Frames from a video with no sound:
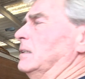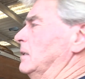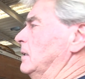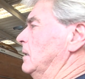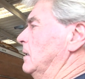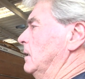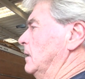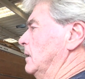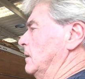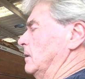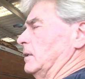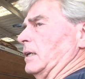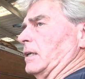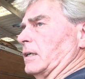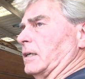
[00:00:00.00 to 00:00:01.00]

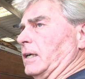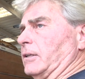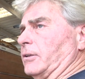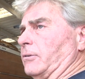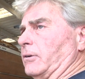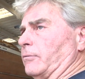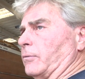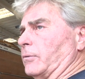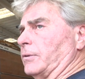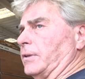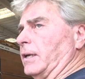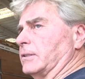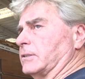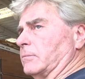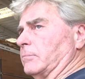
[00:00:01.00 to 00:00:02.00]
You got to cut 3,000 or
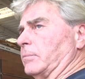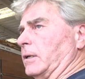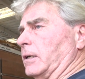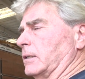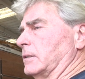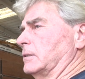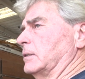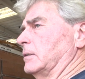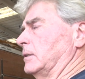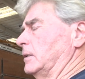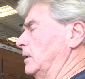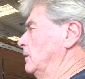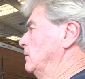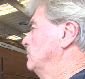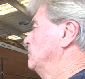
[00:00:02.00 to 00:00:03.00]
4,000 plugs, you know.